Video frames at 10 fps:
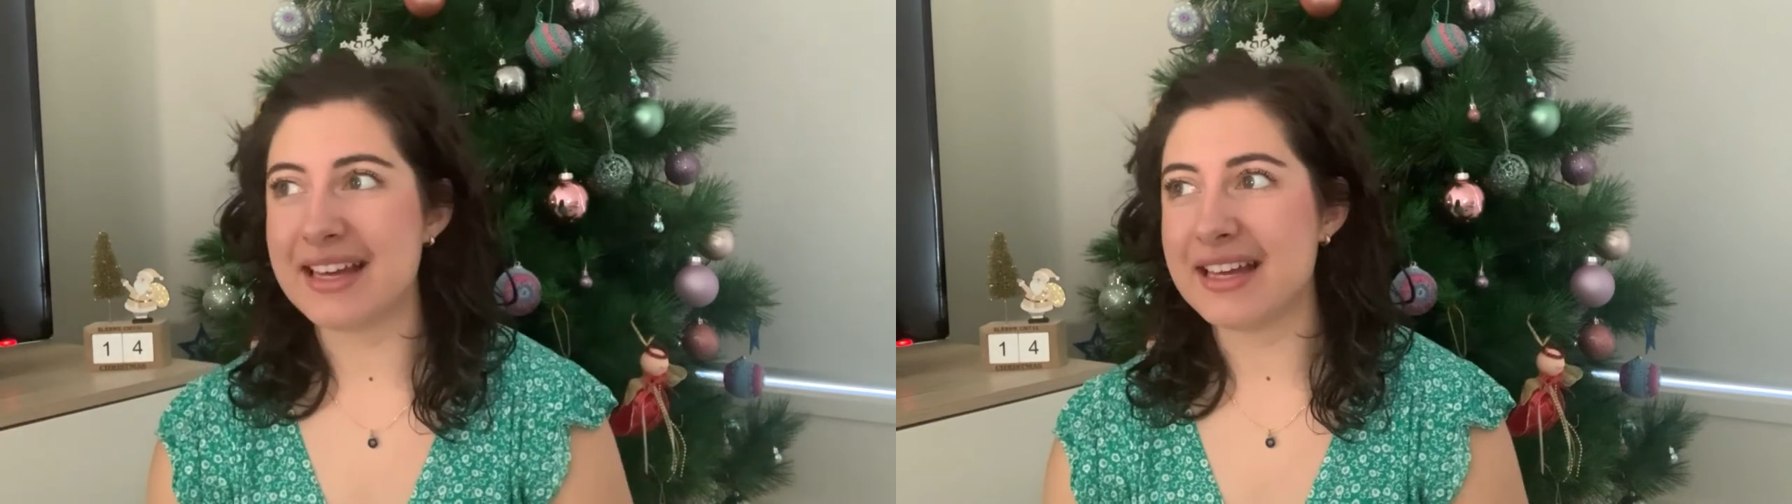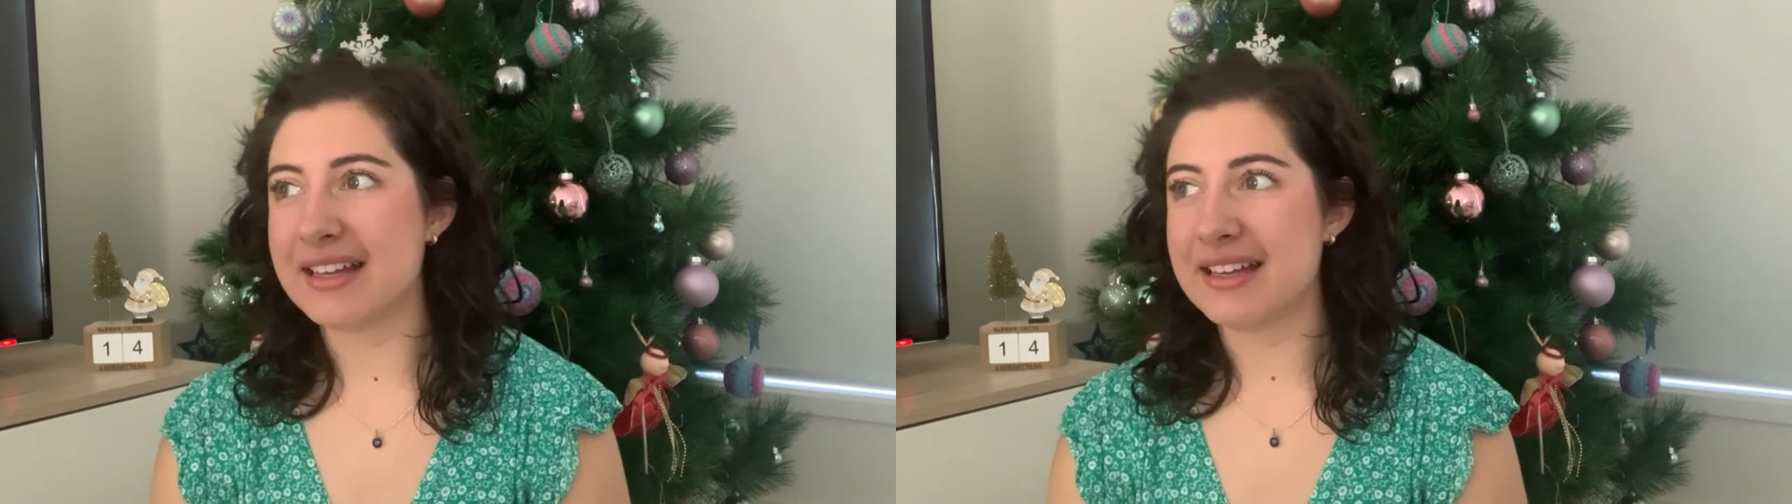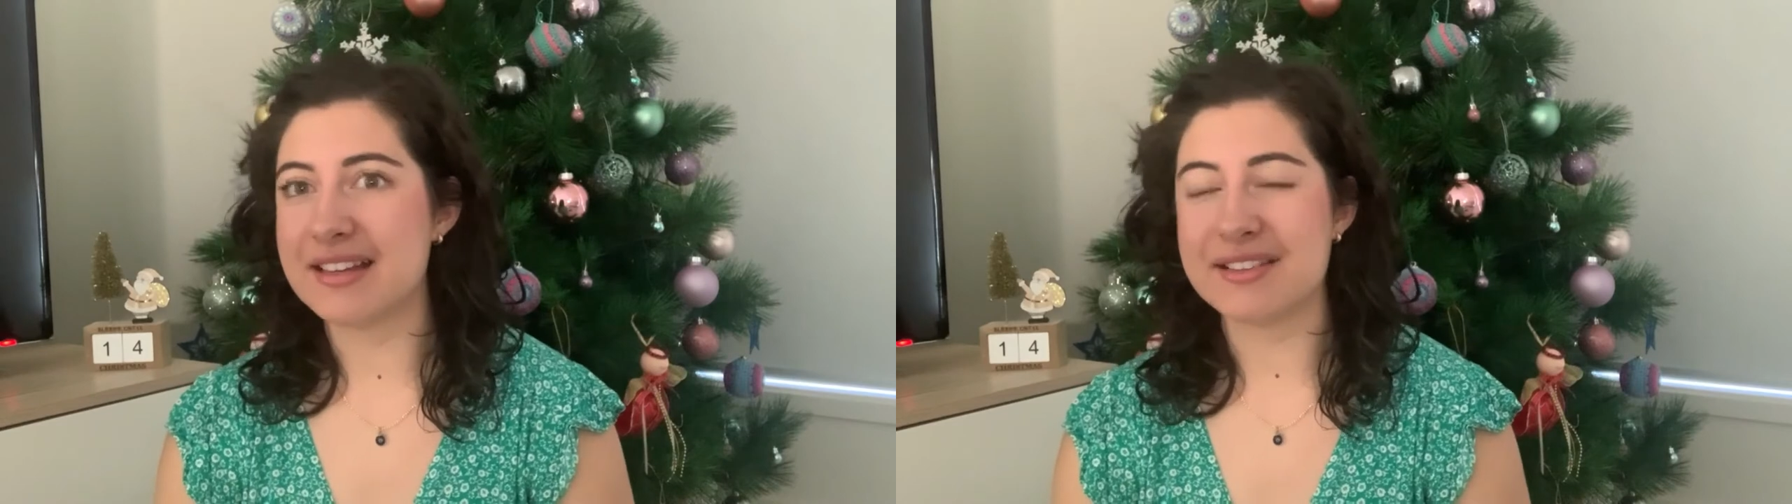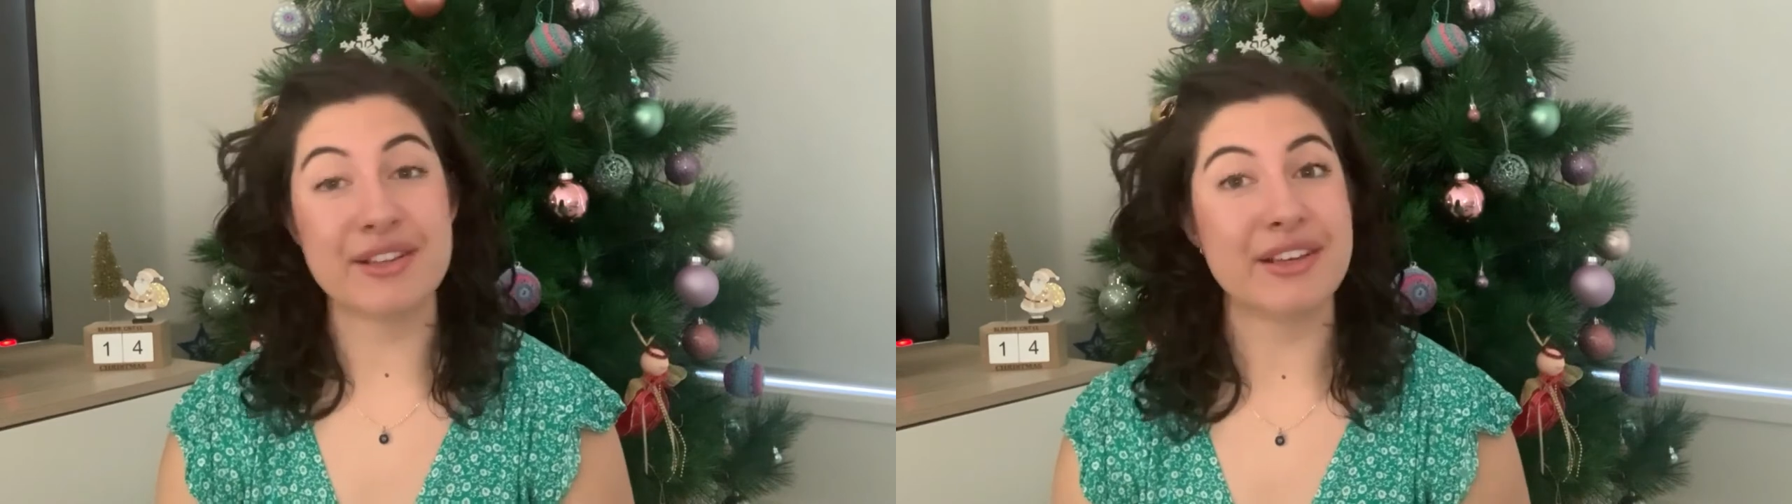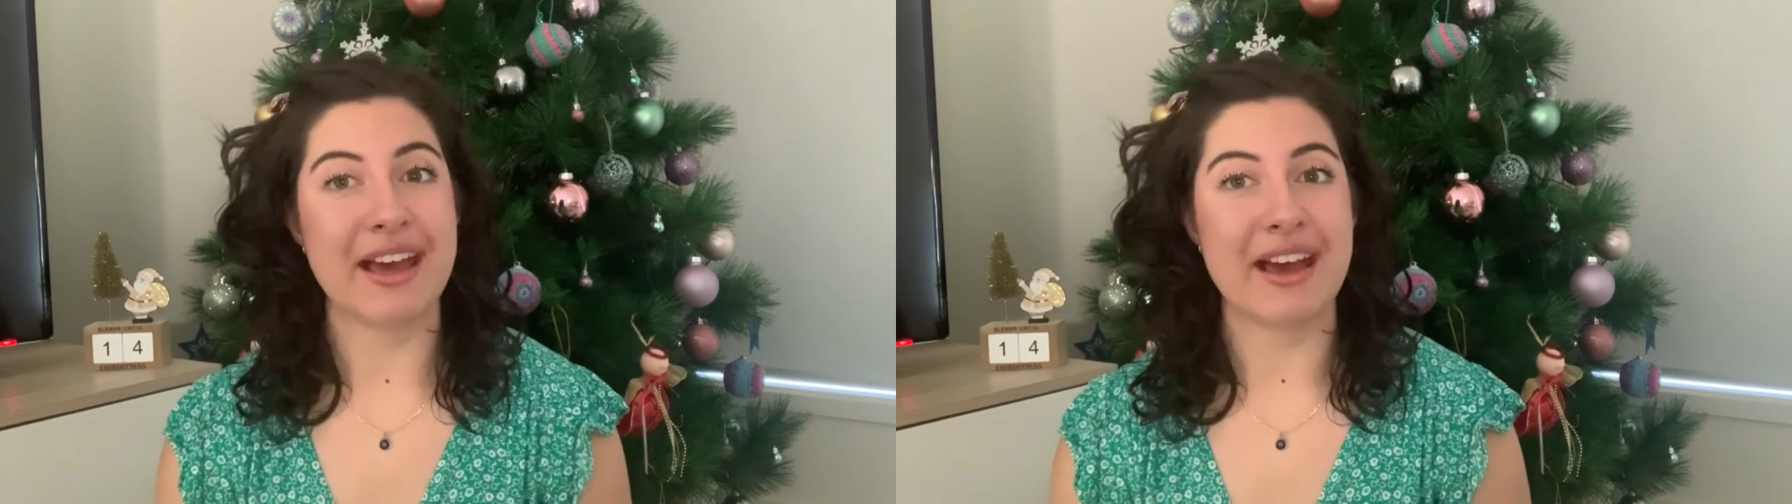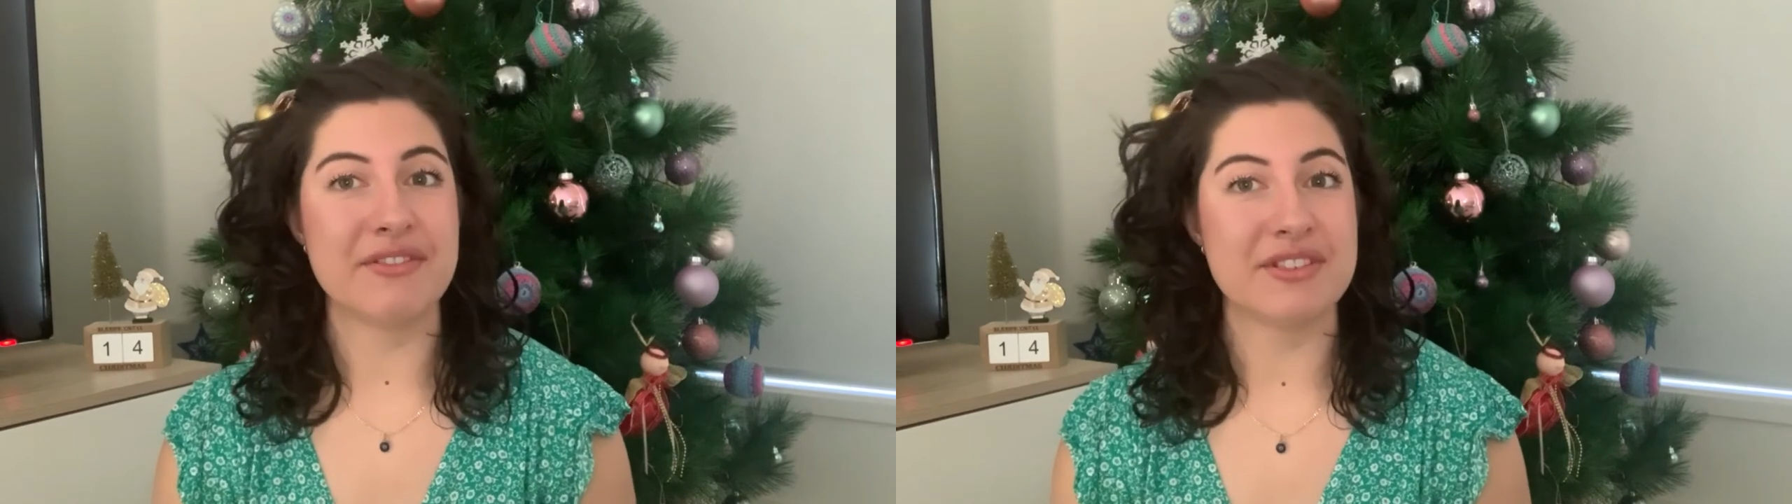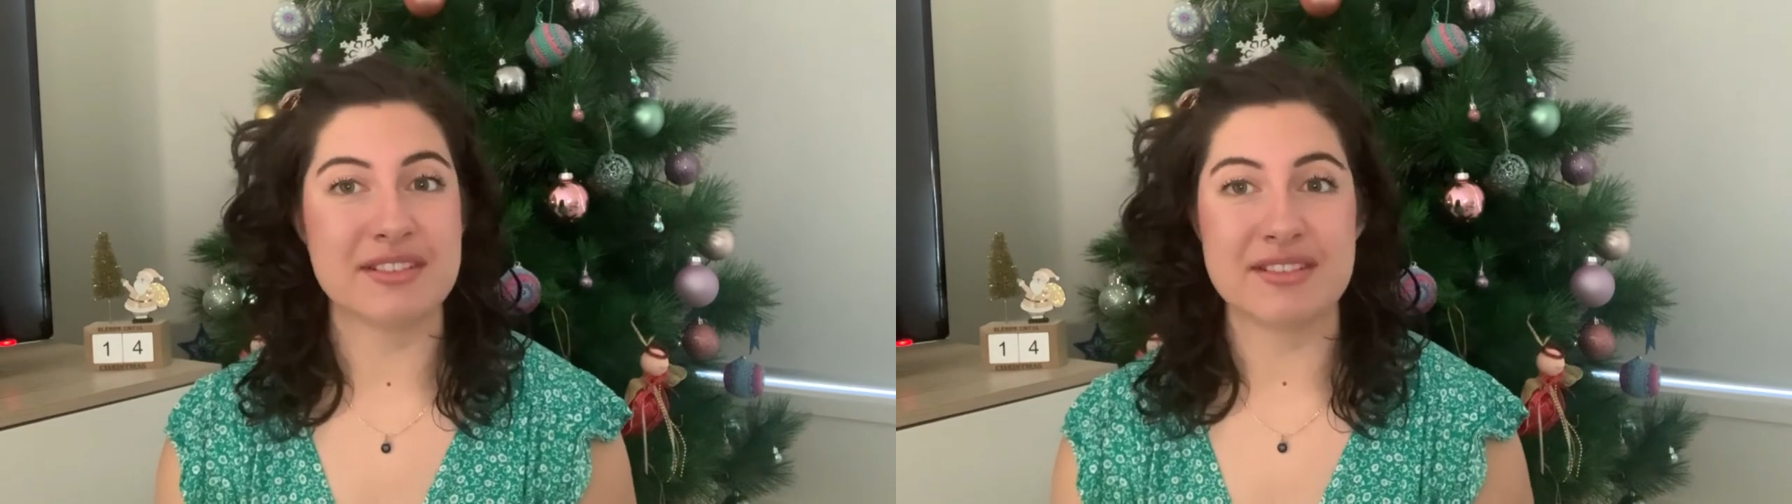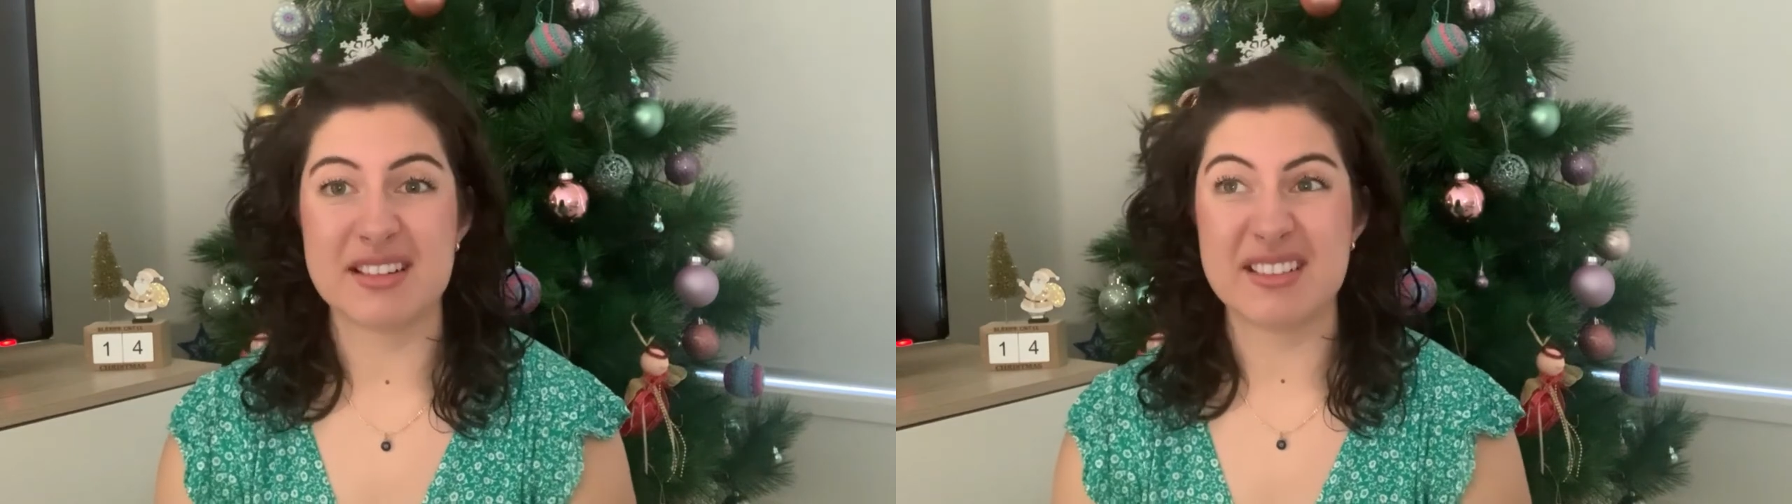Uh, so yeah, I've
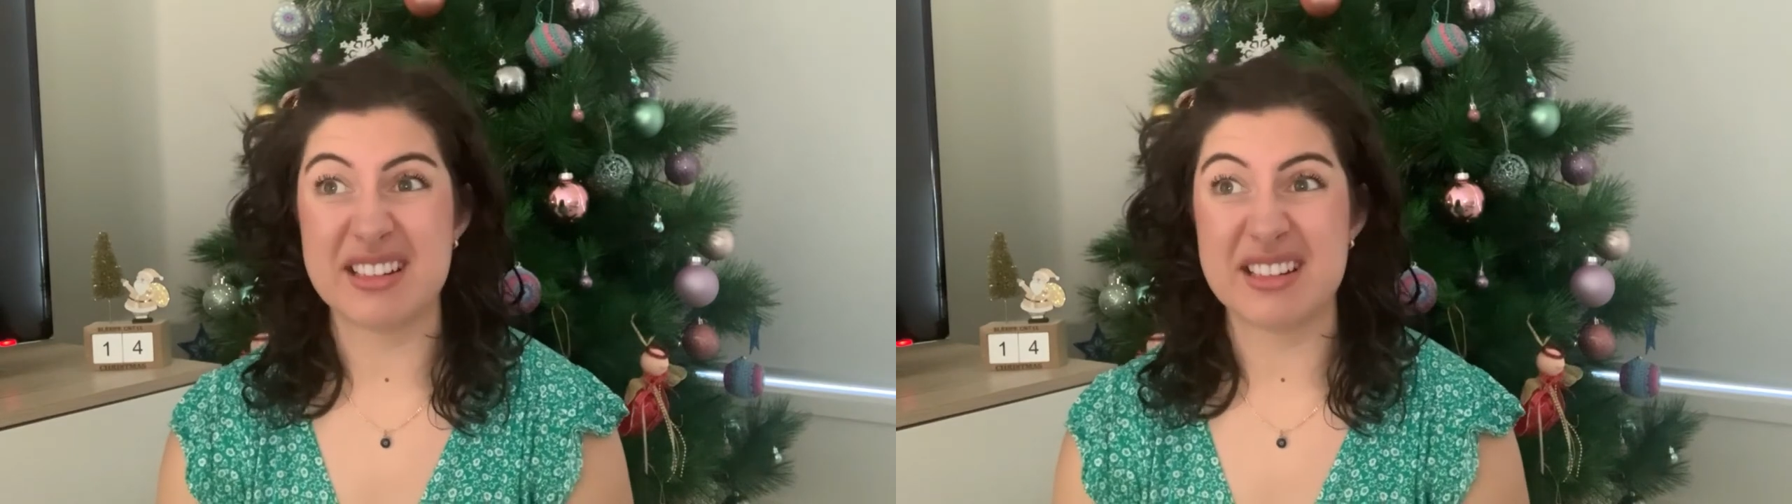just